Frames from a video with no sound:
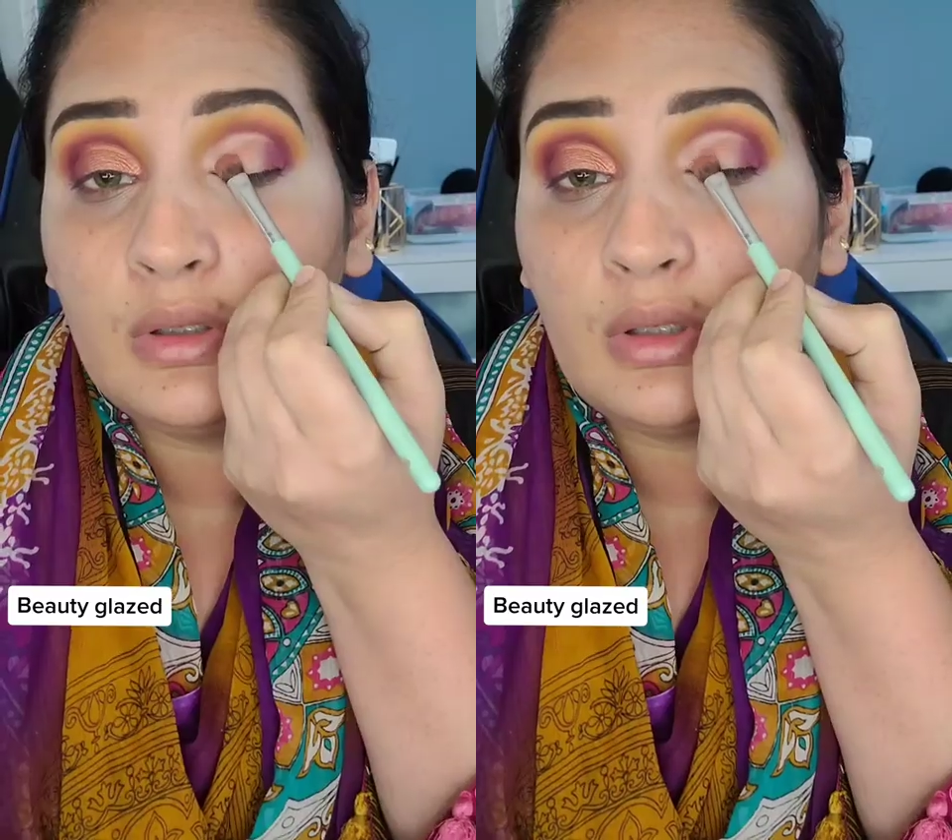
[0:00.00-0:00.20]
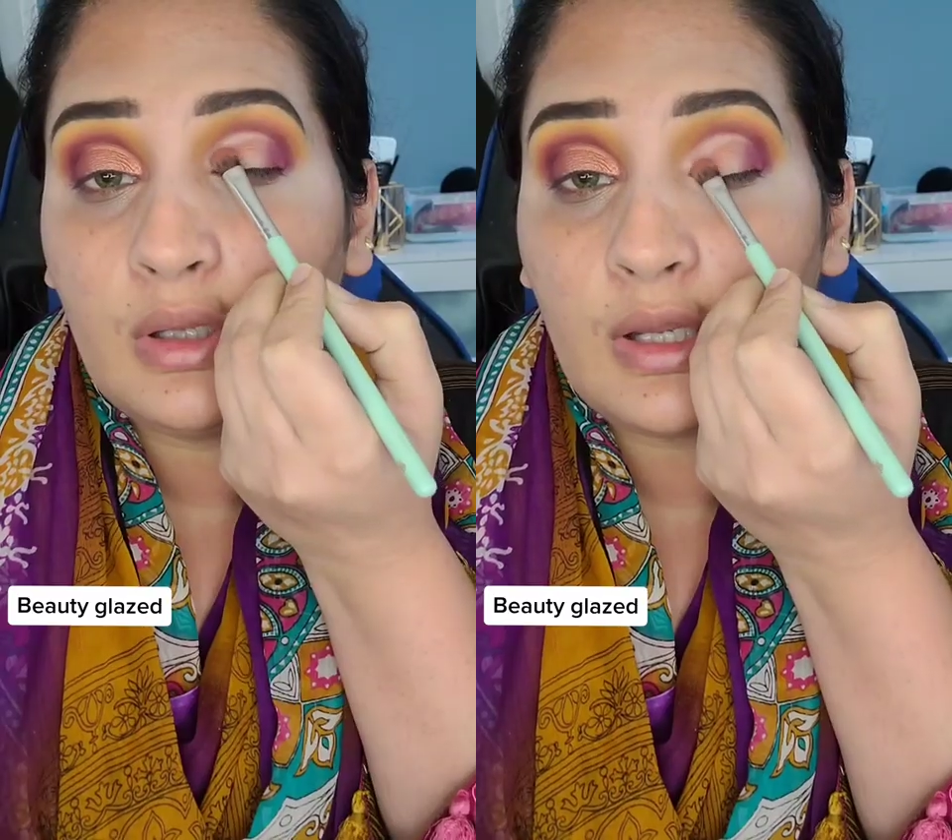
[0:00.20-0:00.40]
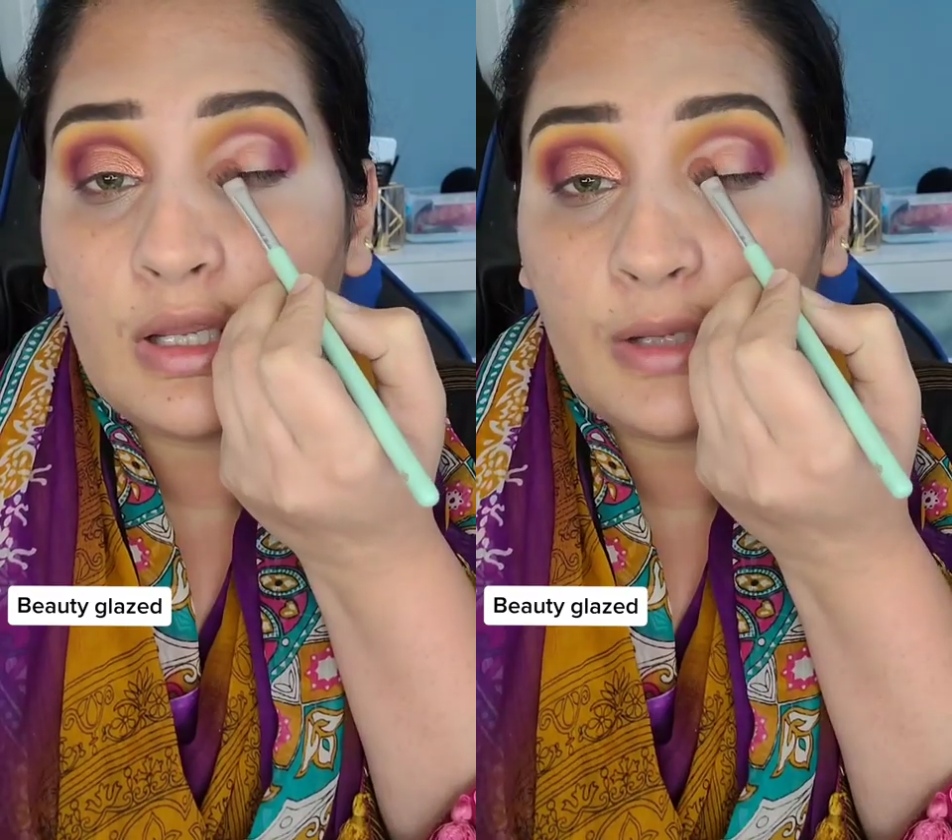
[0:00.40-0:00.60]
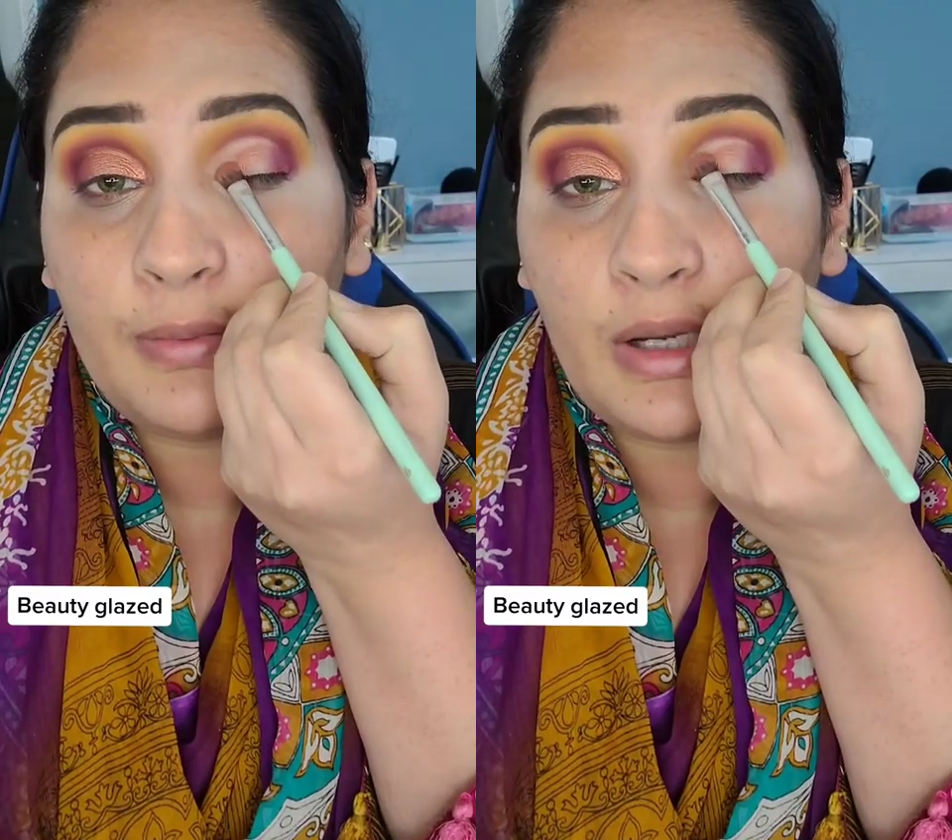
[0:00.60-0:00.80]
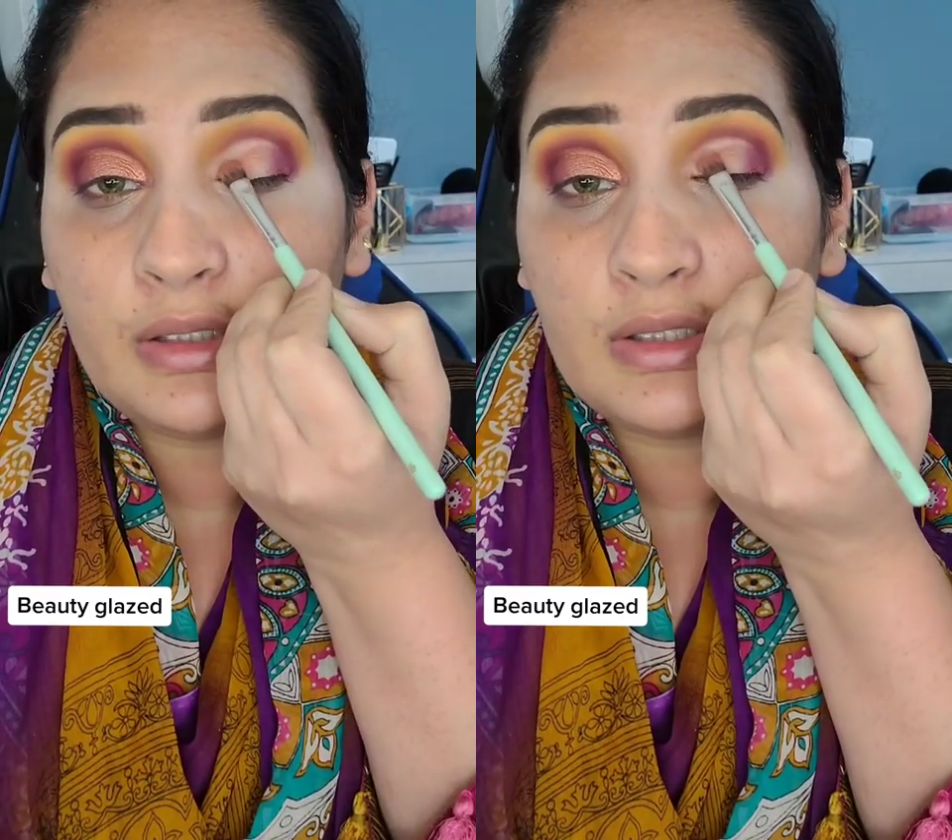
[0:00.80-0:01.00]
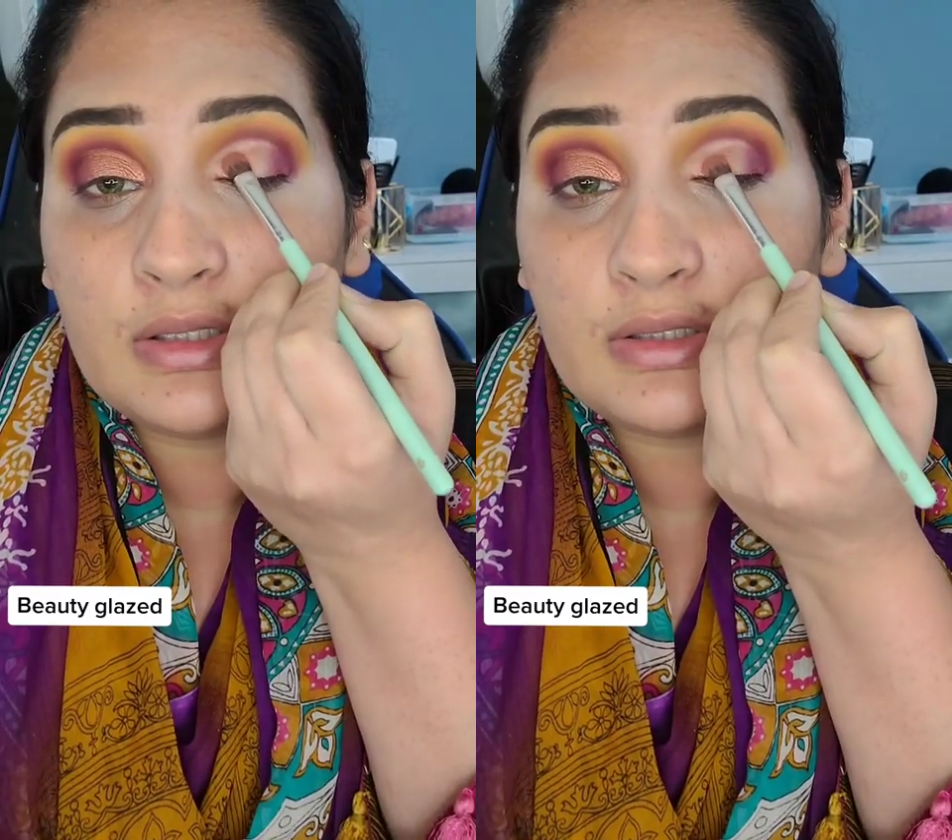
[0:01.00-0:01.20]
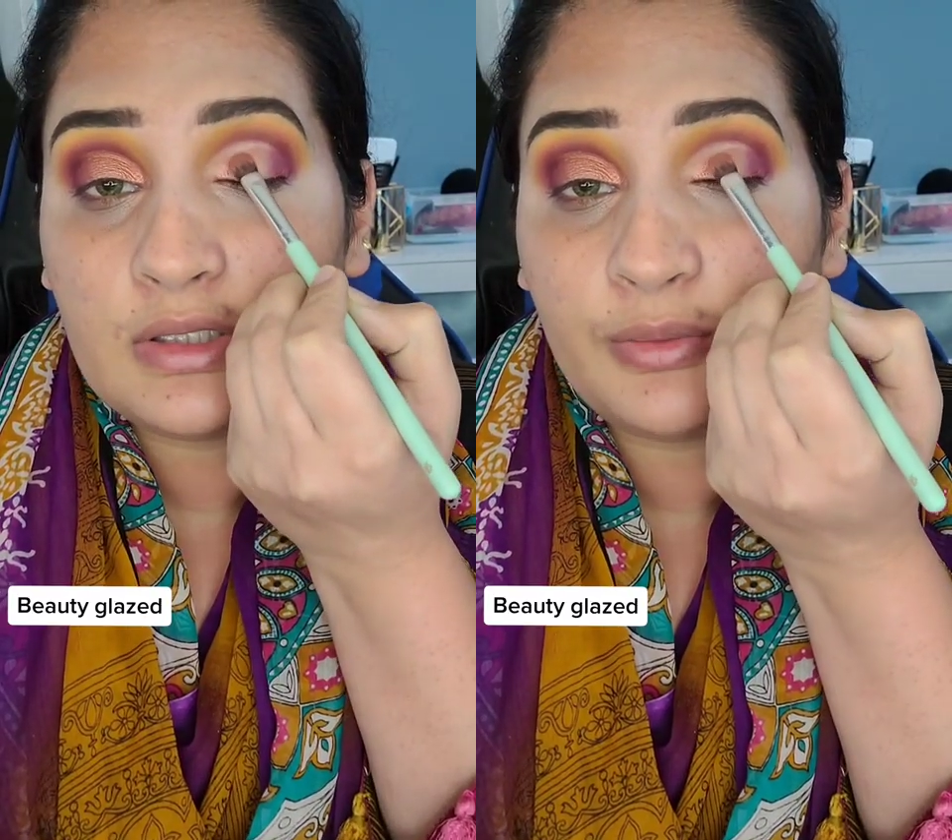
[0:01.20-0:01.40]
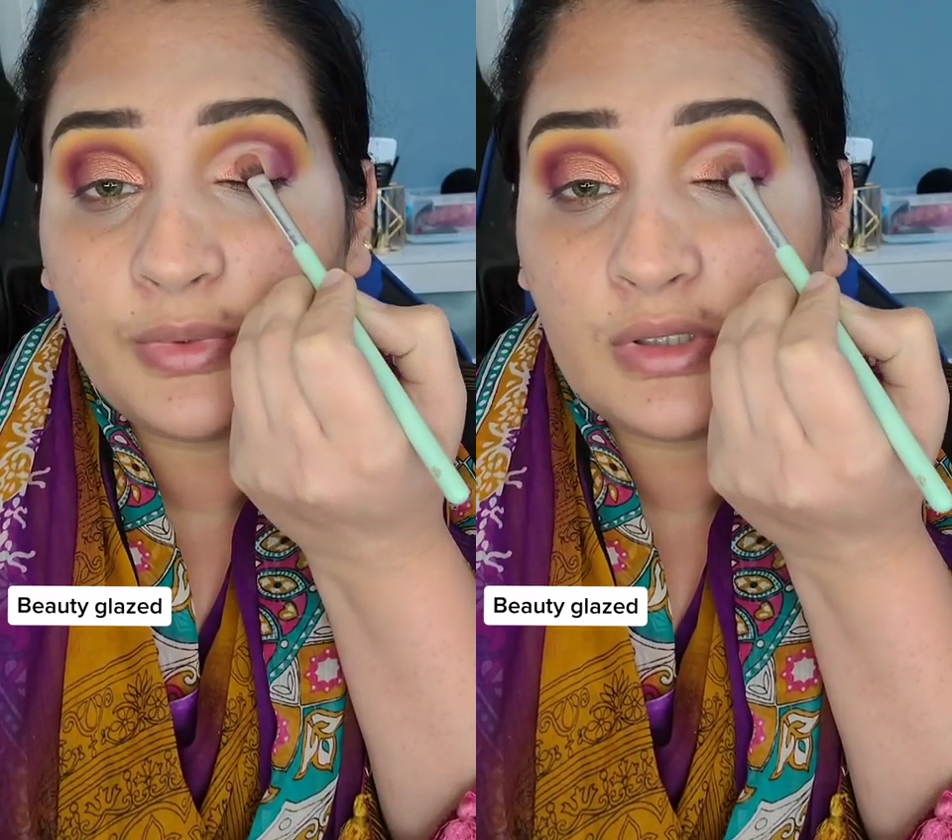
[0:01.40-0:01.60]
And I'll apply this
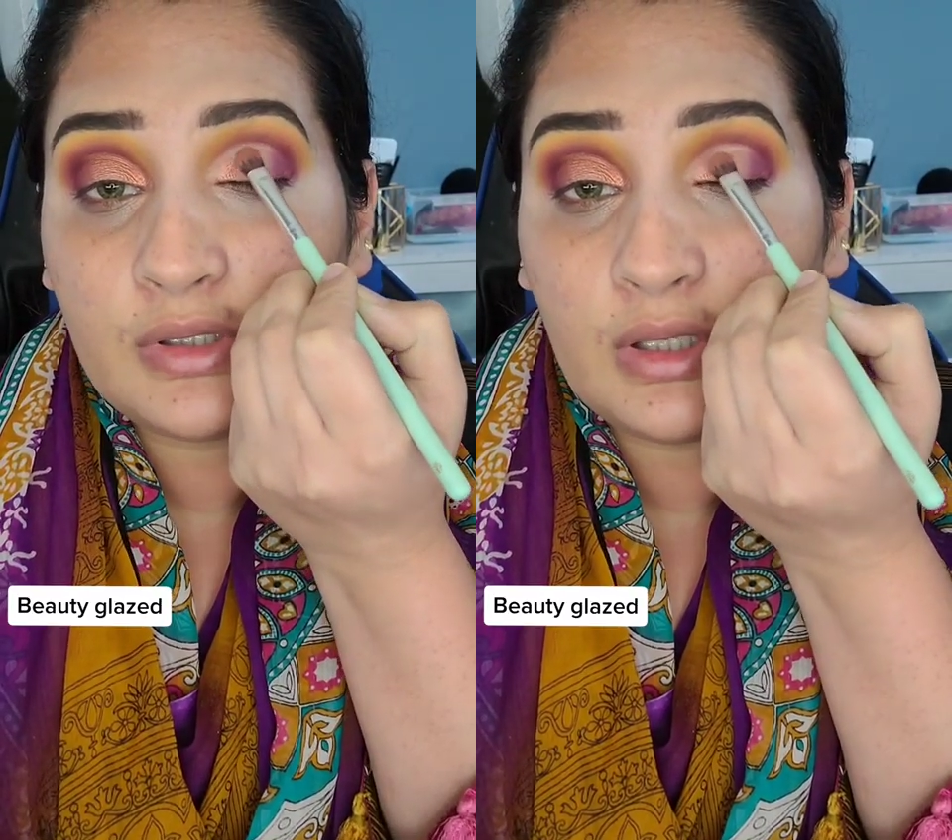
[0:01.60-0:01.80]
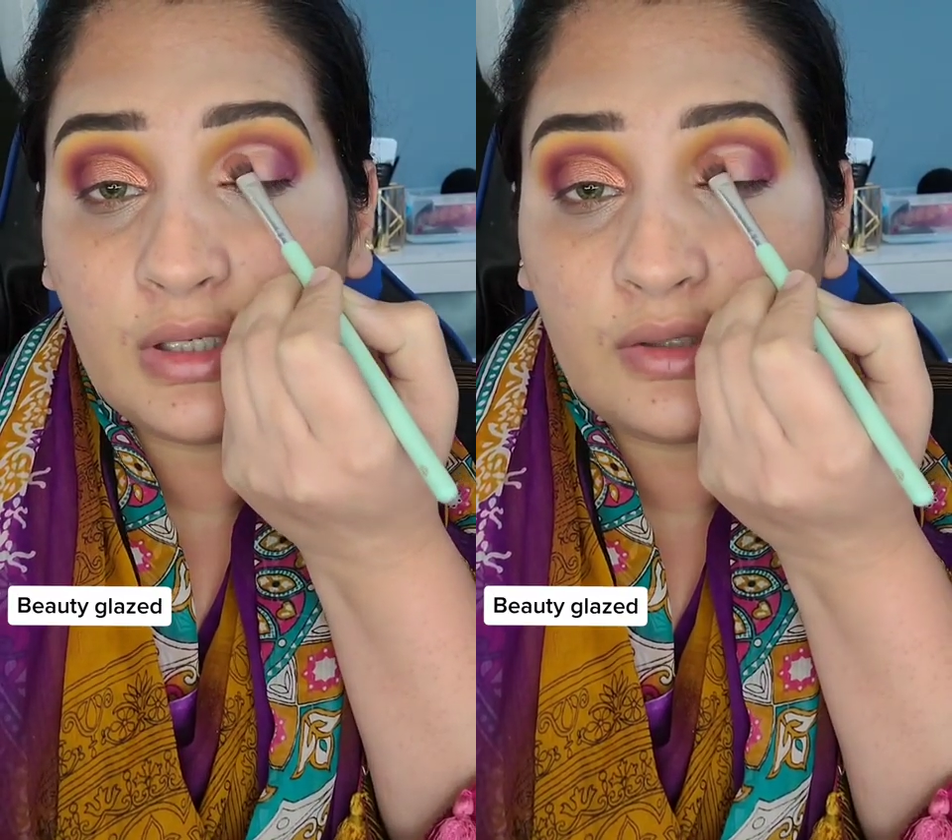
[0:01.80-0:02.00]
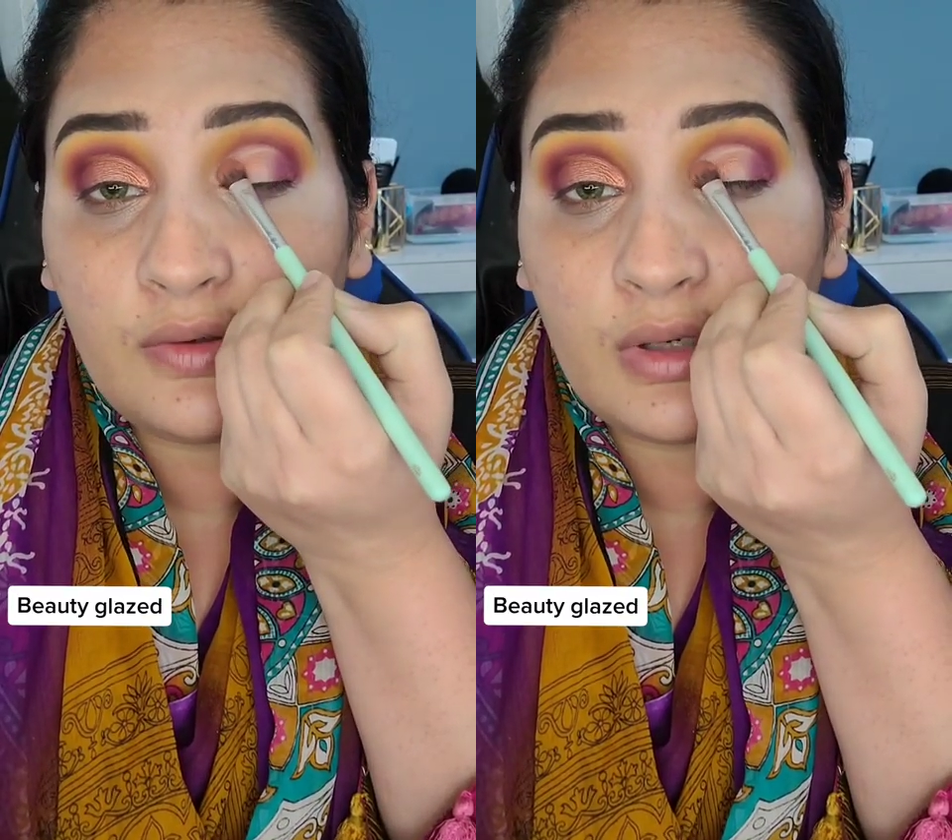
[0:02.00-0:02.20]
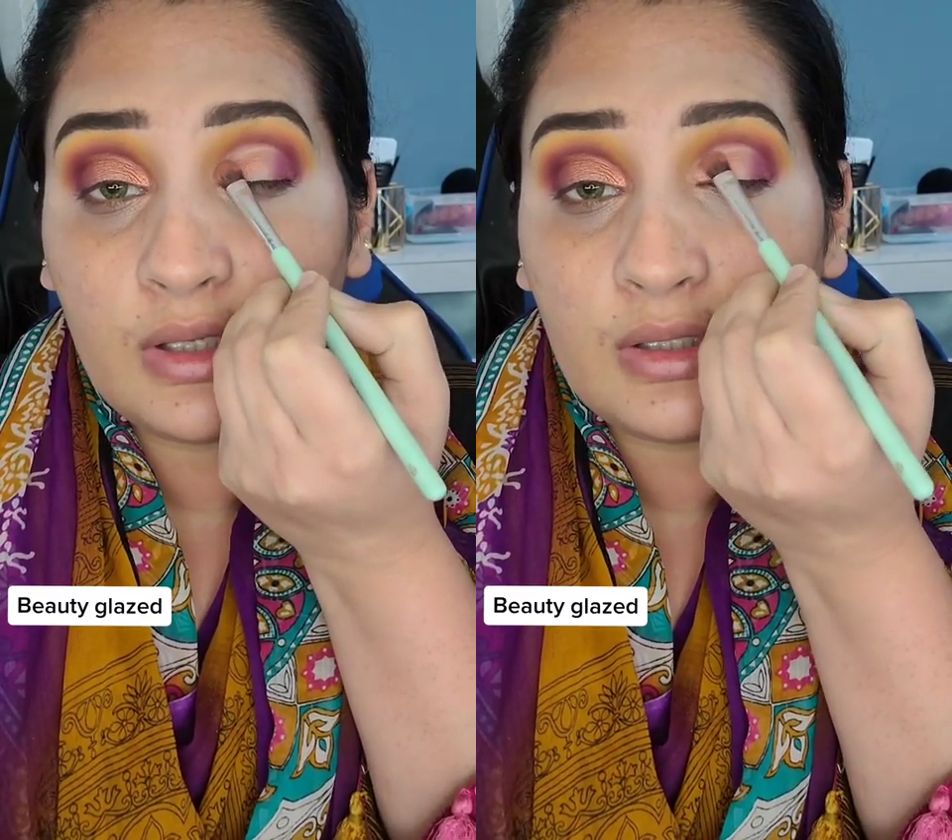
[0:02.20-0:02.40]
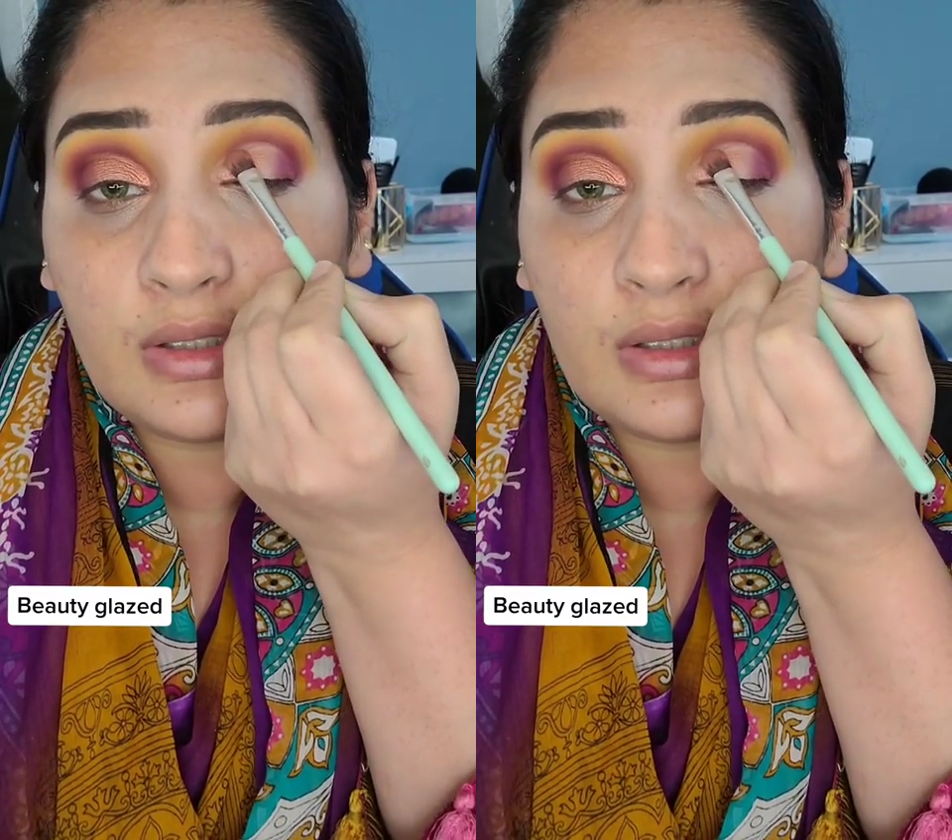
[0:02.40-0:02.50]
shimmer shade right